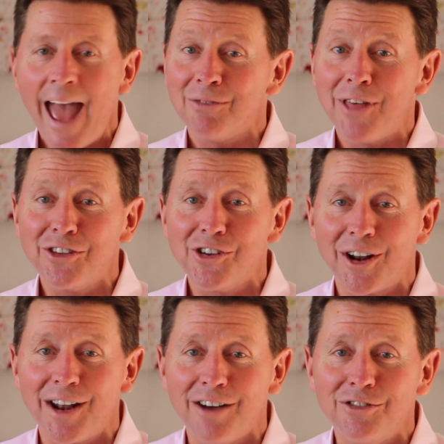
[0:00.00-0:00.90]
And if that's
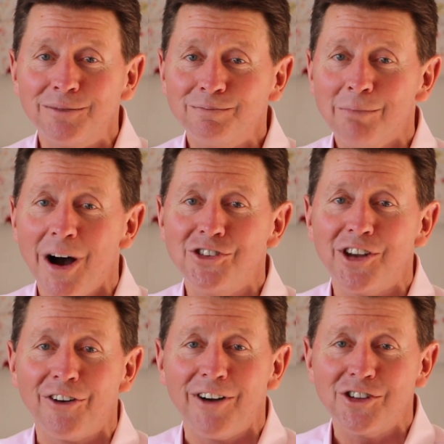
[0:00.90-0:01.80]
not enough, my
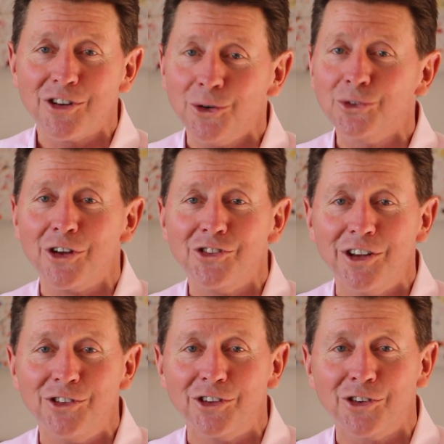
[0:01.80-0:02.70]
generation also
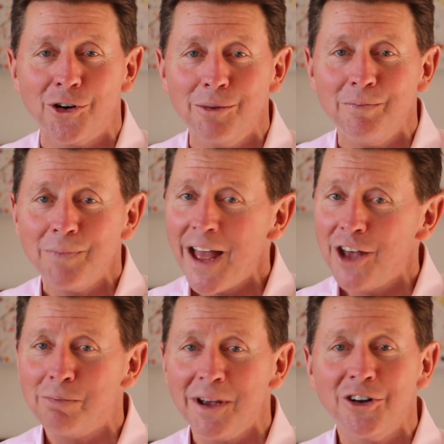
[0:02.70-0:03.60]
sees this group
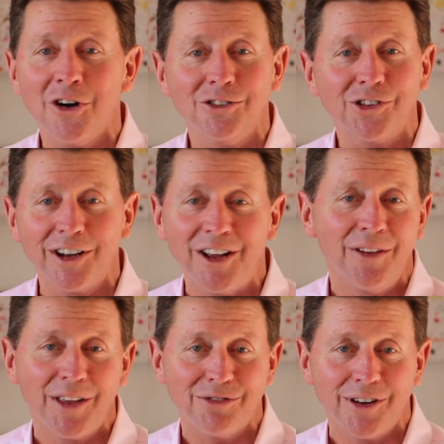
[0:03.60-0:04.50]
as being constantly
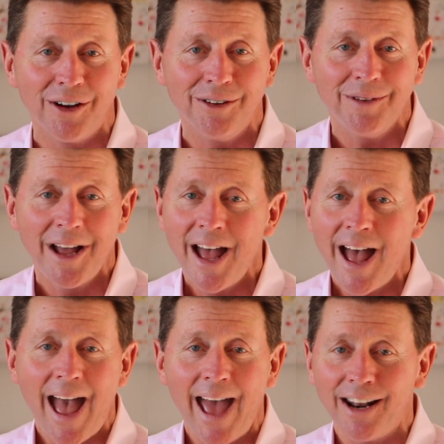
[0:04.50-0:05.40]
on their phone
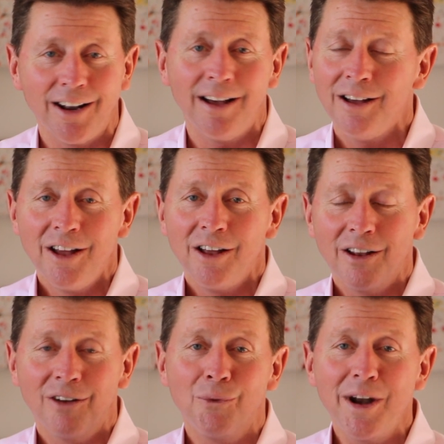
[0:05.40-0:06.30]
and in a
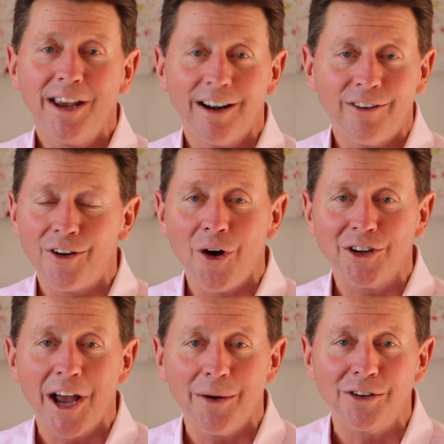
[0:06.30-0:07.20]
regular and
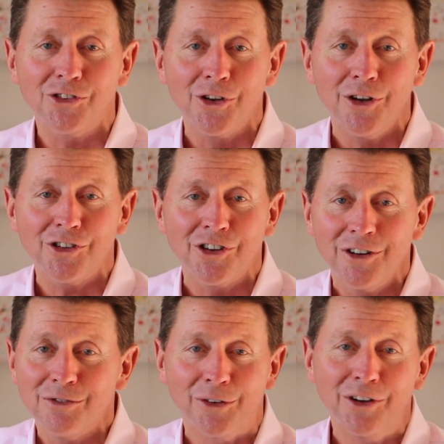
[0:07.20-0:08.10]
ongoing search
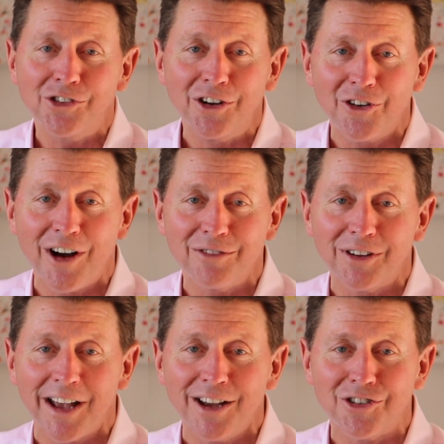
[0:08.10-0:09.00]
for instant
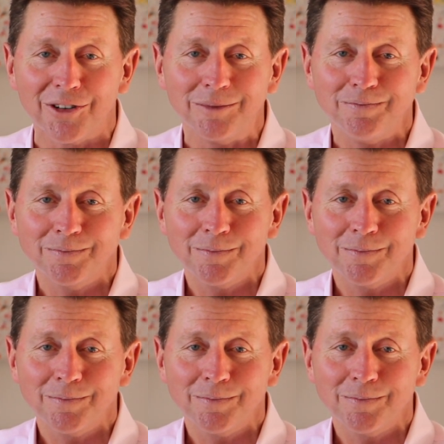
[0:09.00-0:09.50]
gratification.